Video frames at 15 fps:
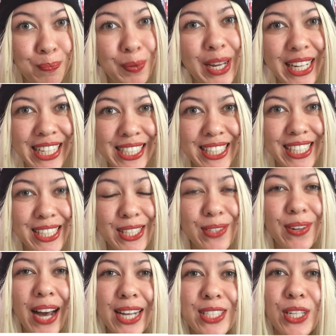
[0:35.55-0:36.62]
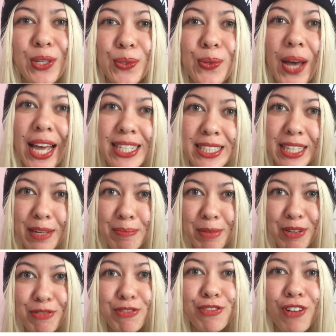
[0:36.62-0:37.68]
Puddins Squad who asked
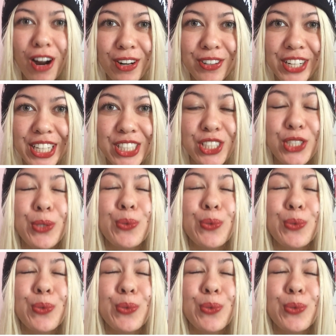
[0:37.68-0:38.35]
me for it.